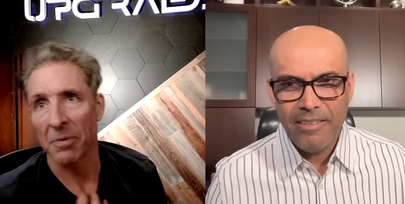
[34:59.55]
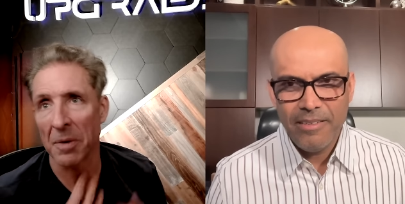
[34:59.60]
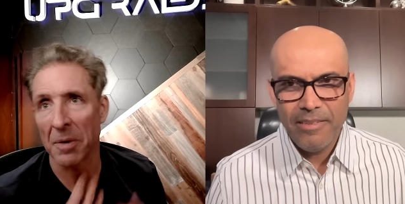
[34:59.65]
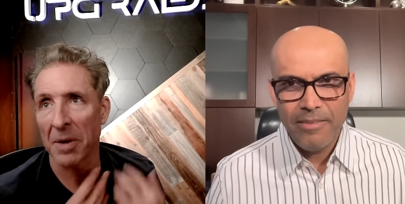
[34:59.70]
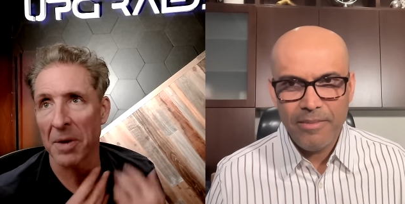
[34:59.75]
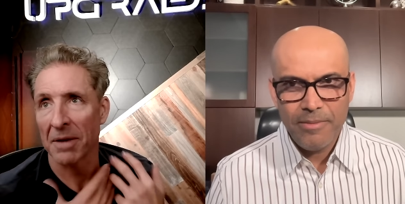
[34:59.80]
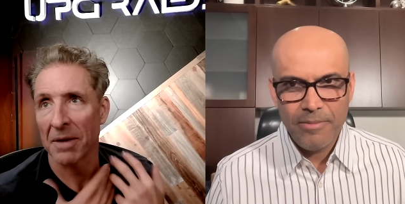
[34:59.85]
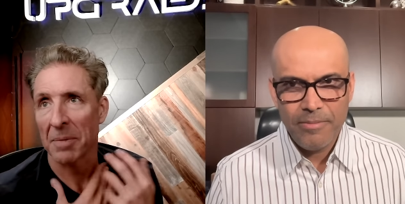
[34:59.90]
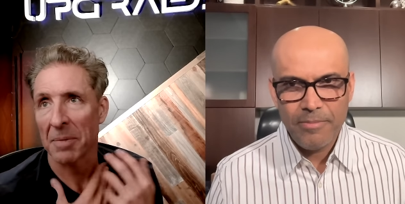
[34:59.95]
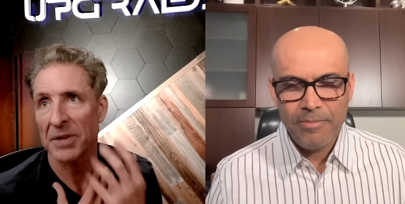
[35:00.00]

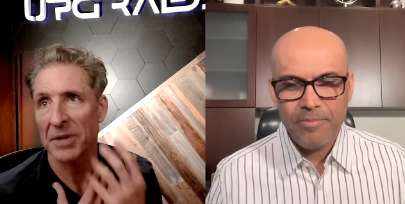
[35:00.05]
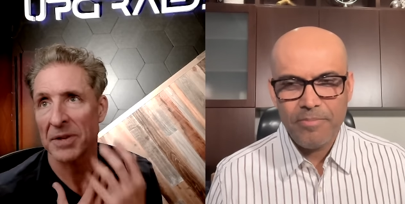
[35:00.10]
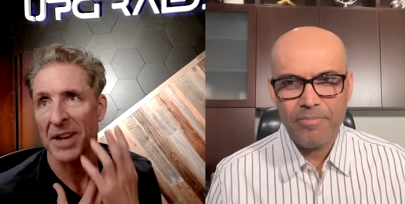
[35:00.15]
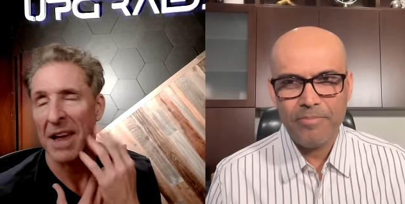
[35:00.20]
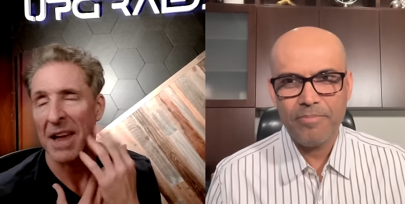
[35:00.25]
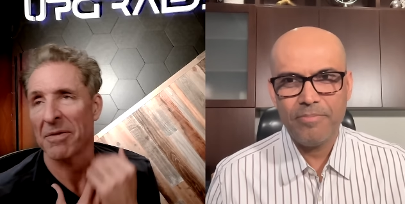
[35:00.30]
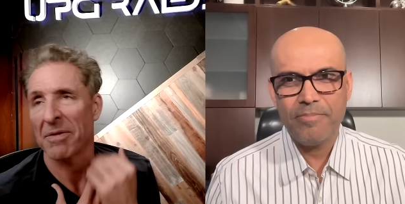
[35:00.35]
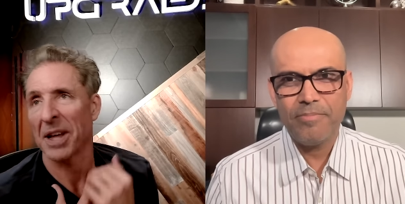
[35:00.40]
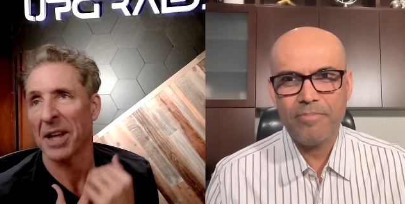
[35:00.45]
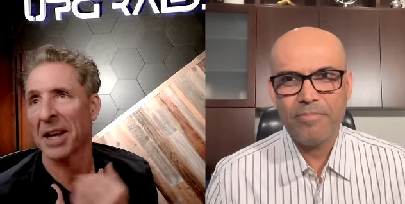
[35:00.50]
Speaker 1: Women basically
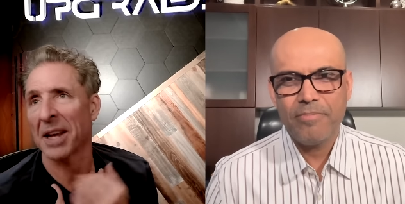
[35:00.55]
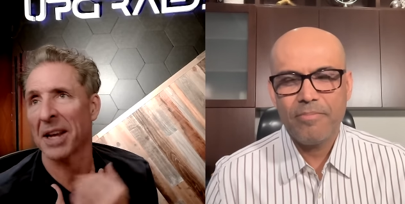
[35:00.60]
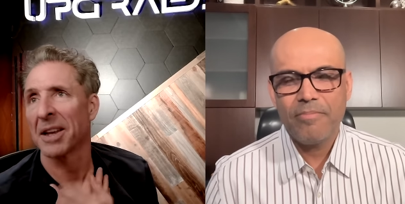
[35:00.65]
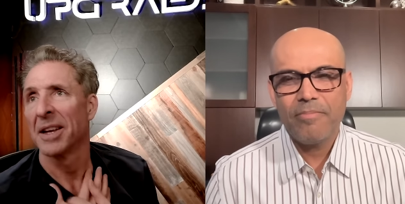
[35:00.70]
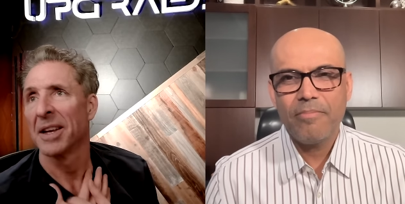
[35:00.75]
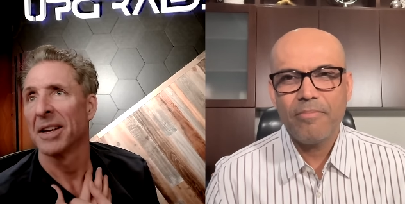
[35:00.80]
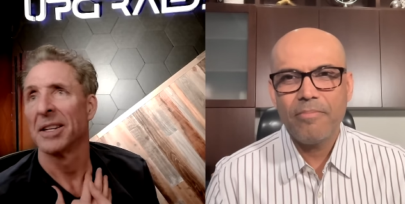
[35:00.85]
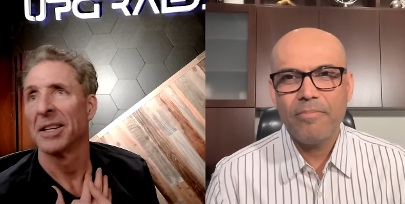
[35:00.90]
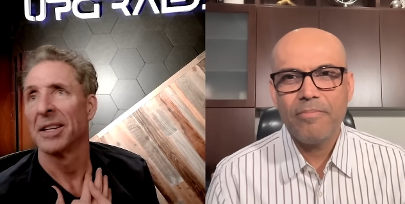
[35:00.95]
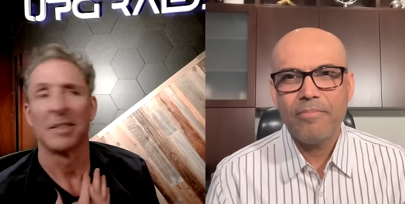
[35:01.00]
have like
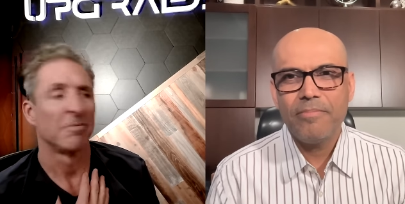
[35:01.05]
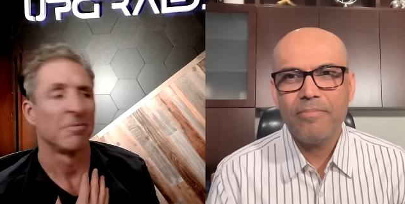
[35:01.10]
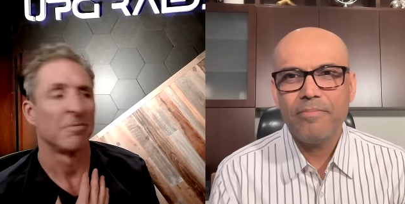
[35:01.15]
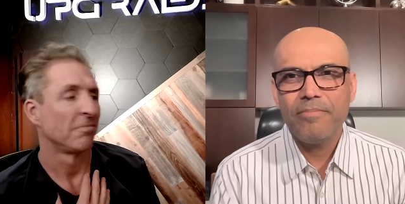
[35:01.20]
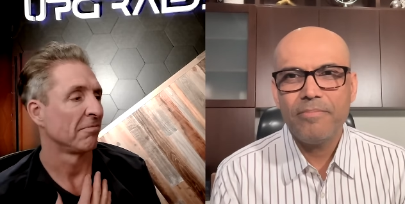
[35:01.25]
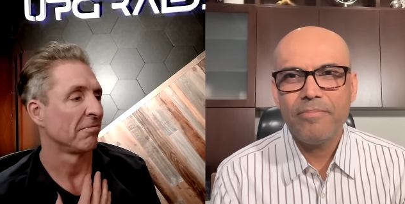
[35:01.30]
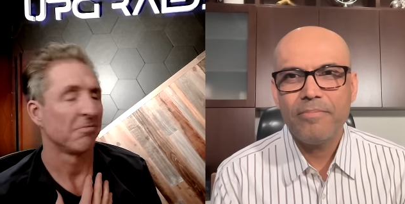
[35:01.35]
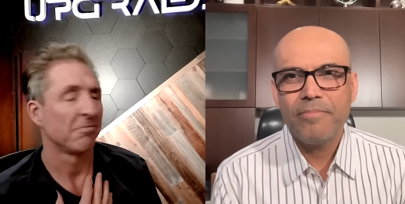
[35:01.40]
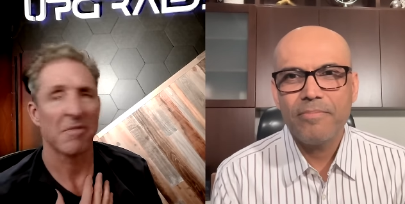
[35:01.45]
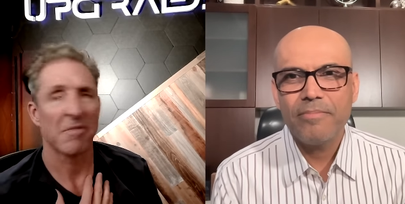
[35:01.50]

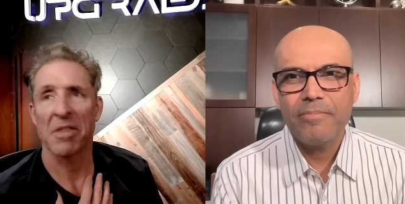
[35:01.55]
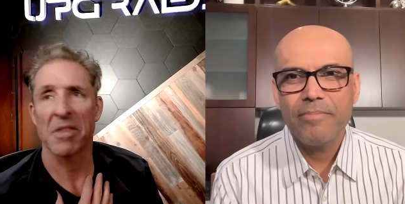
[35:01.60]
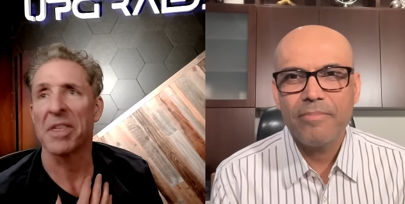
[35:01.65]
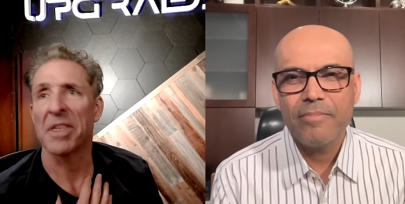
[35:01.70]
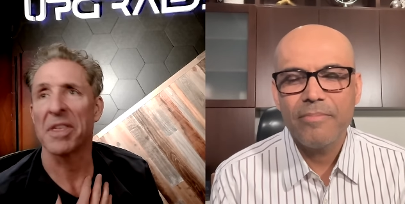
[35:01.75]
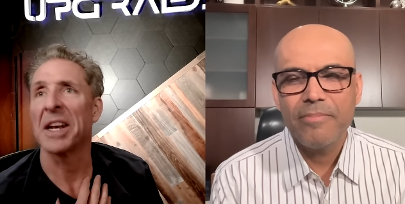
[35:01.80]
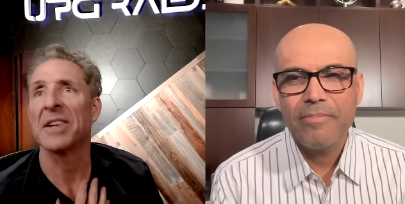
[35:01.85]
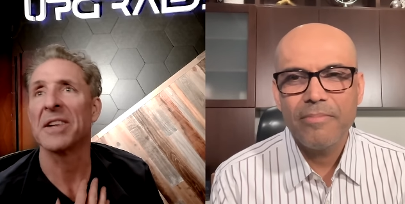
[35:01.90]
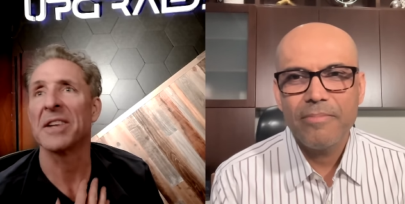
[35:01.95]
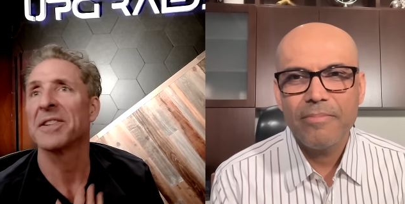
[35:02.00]
the
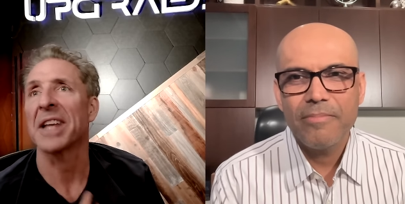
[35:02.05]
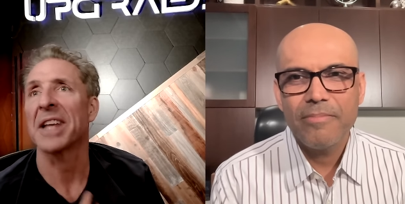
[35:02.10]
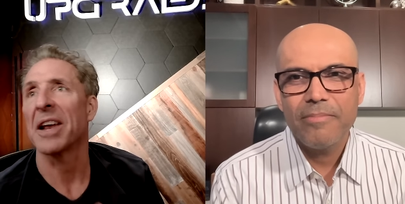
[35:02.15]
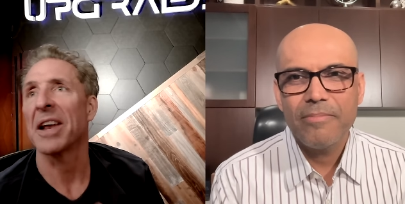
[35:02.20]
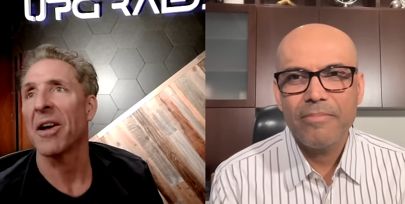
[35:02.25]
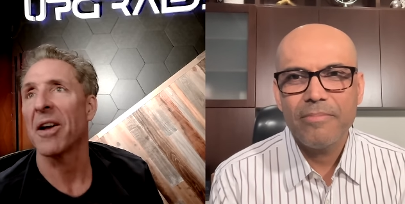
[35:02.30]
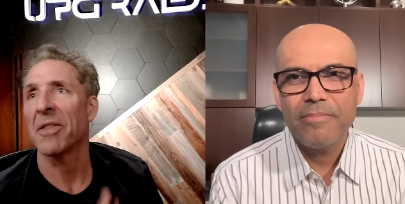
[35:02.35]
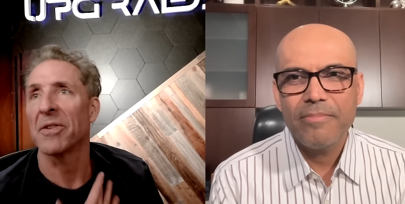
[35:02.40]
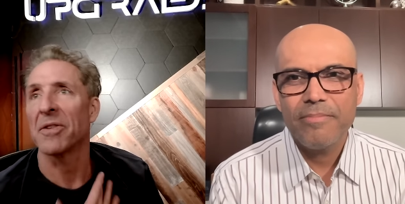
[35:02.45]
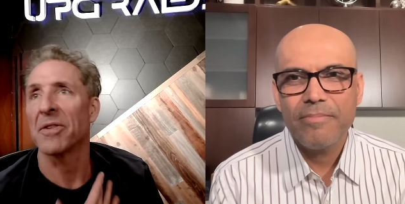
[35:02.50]
thinnest
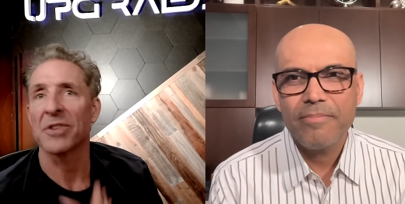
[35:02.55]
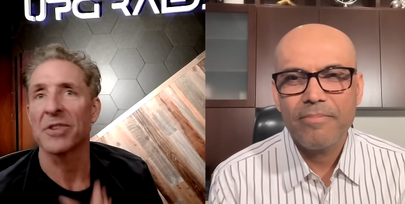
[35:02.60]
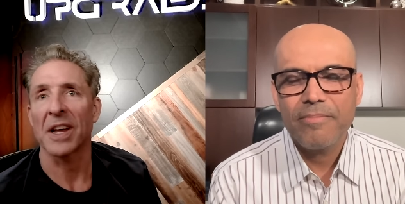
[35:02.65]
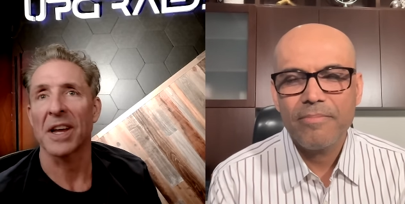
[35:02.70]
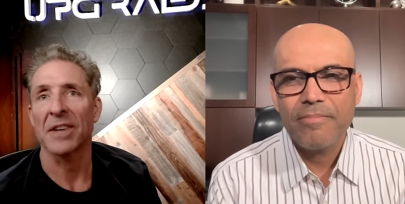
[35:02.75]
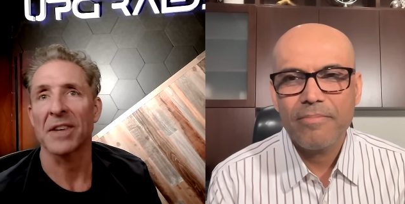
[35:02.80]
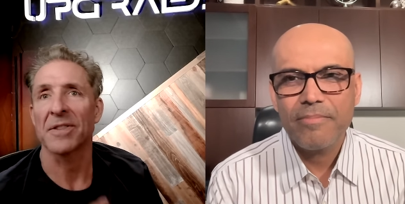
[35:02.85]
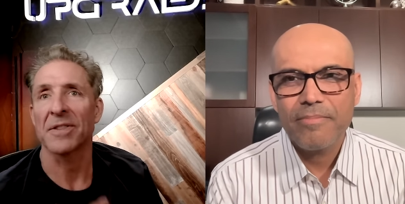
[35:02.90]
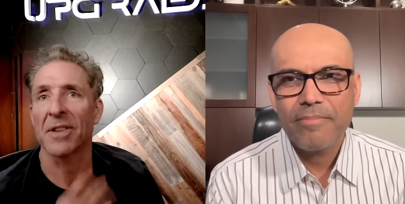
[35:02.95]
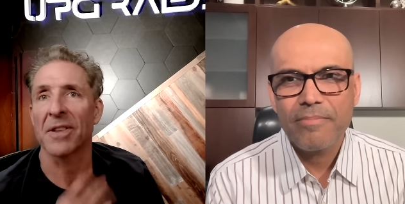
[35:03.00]
skin on their
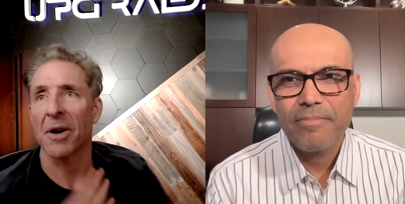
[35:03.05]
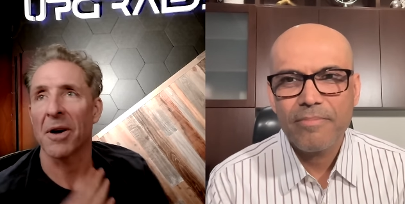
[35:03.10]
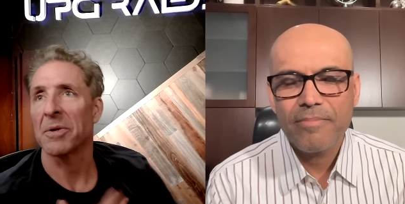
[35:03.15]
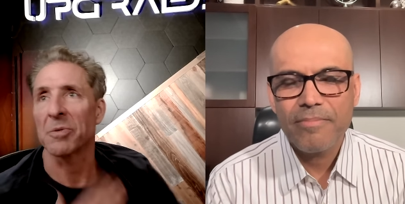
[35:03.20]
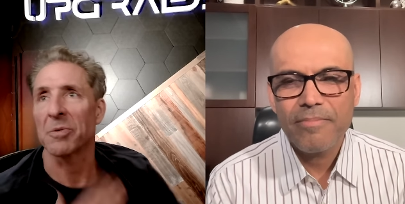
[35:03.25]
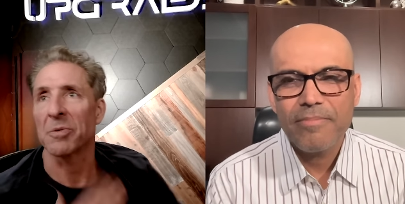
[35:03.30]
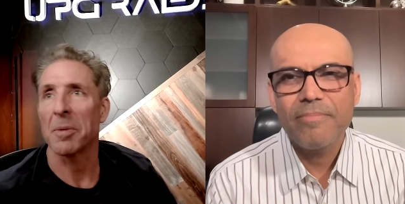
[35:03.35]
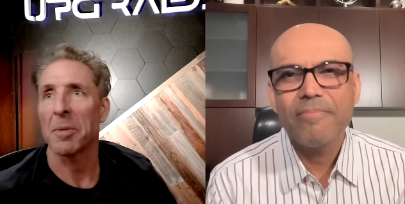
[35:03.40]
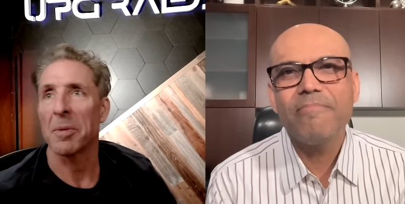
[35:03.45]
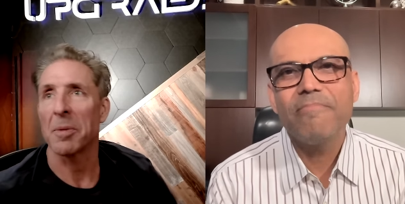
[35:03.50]
chest, so they're
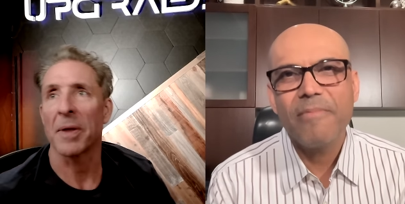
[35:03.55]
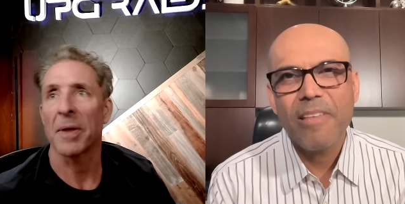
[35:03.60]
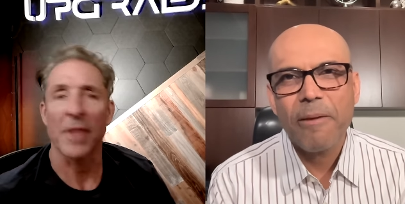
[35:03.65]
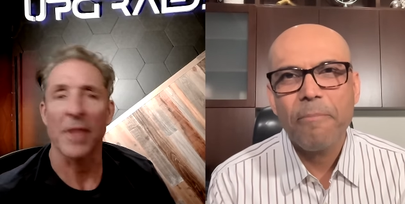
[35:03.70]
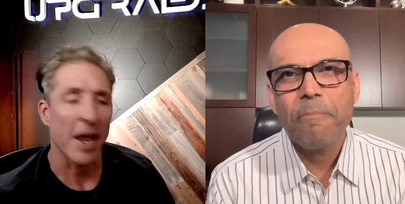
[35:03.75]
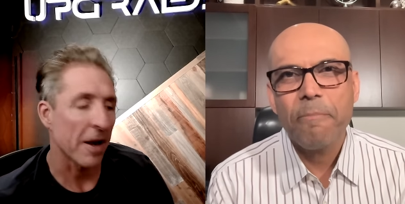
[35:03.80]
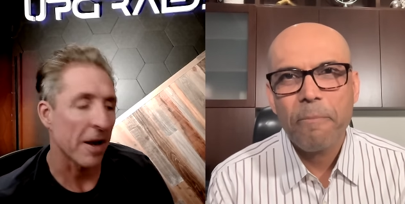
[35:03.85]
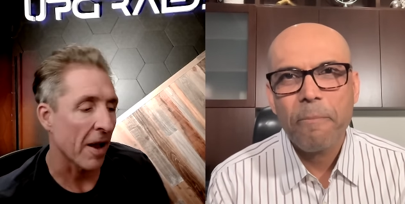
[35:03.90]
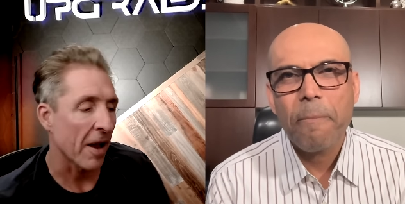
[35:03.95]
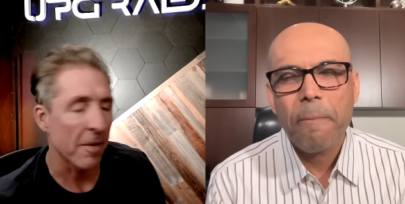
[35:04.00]
always worried about
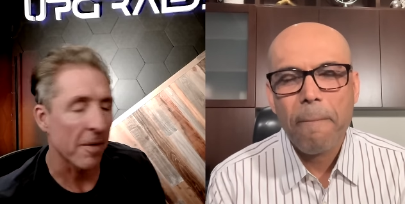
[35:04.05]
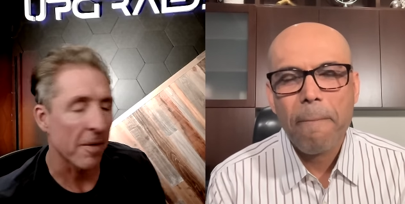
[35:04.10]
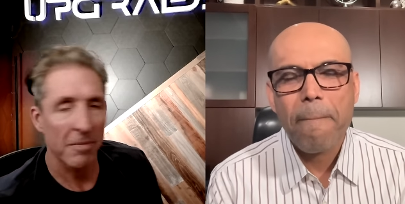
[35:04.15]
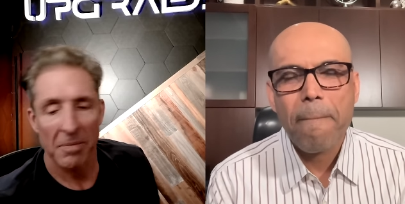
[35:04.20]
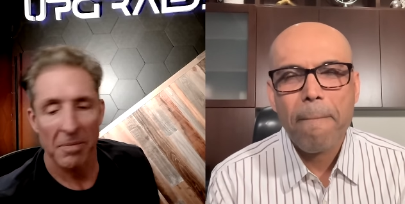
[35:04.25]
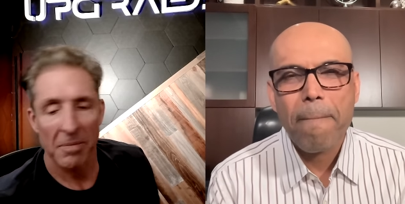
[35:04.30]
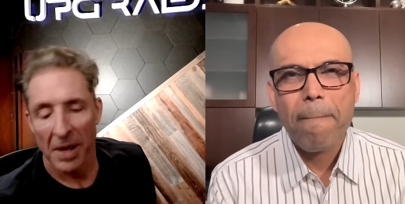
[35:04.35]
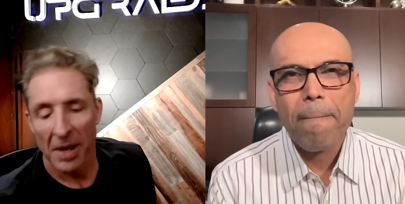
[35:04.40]
that. Um,